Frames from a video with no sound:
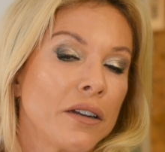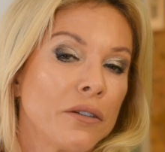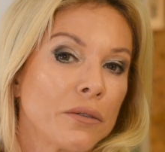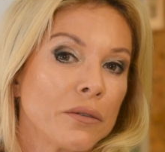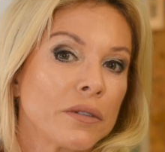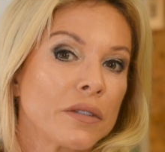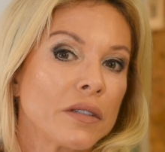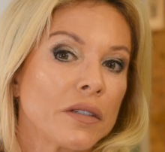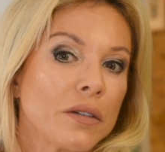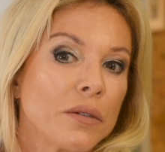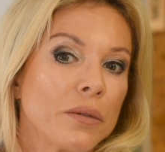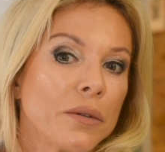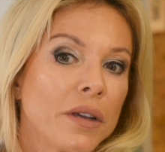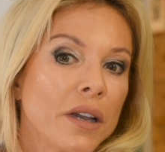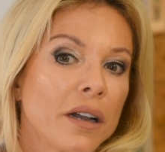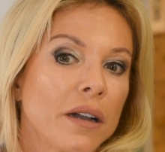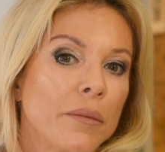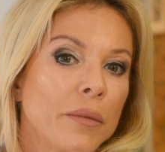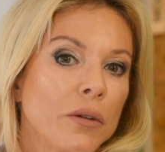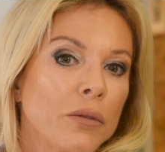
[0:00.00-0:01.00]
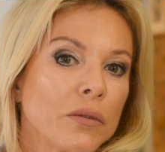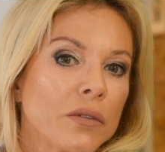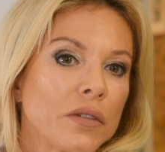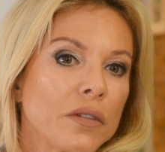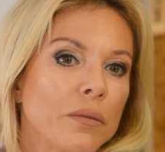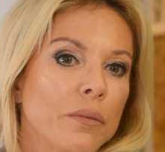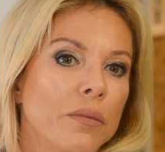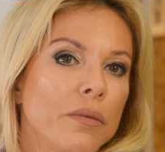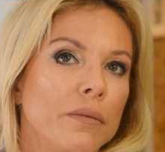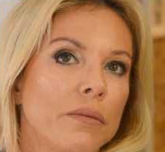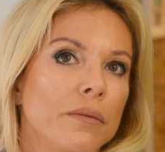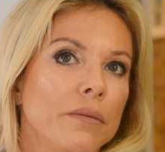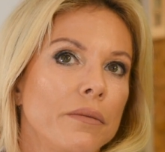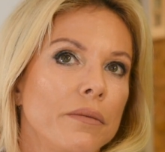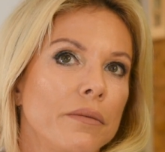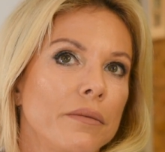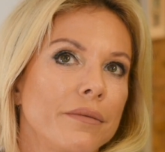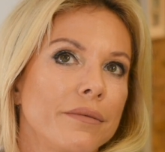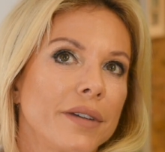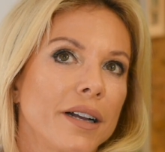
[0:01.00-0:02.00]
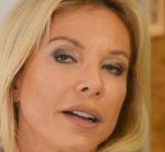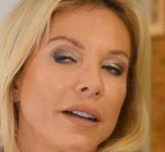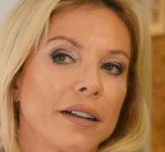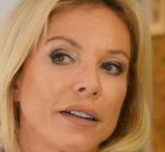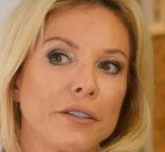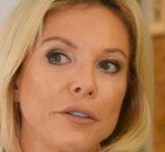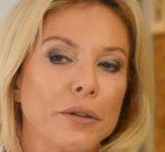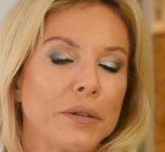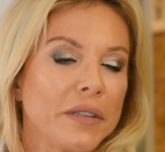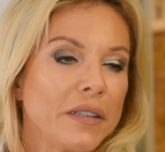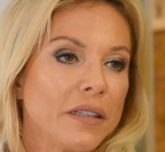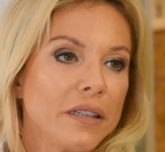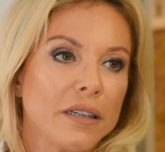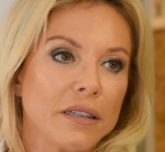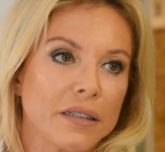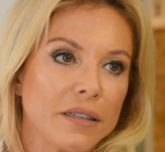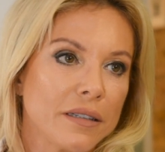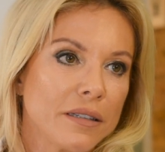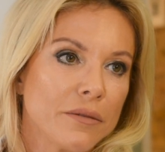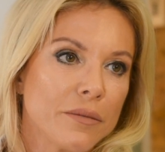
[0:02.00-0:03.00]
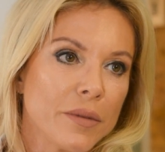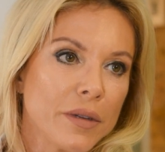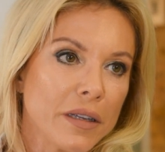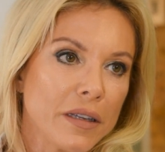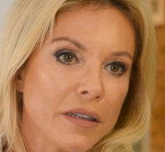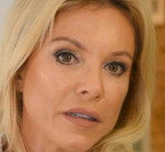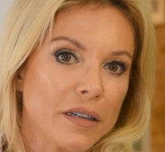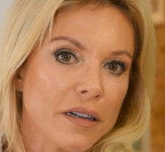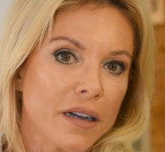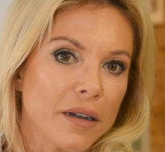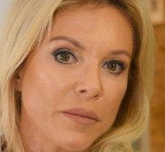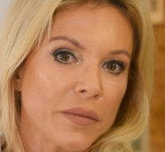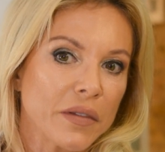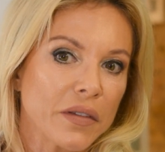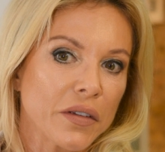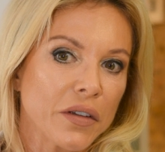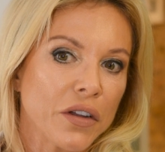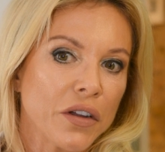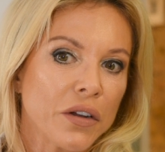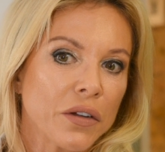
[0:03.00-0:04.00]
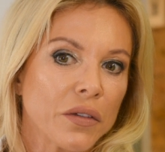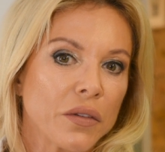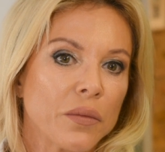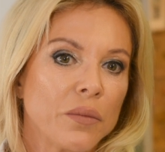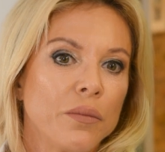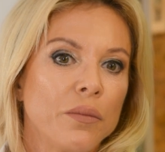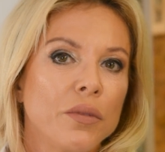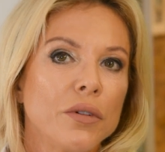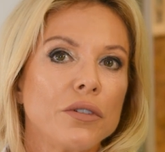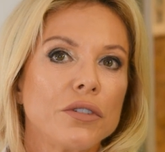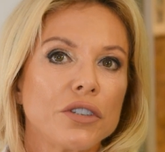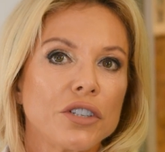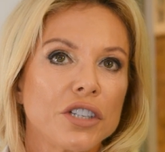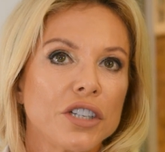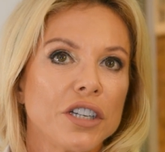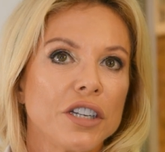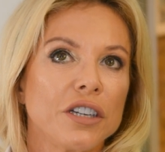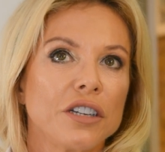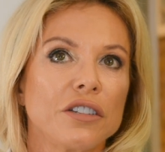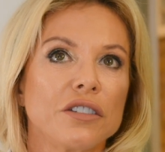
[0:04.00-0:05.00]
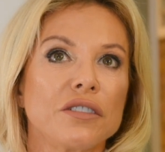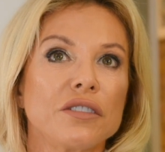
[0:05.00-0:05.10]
And also, yeah, I mean, also, you see it so many times, the girls pushing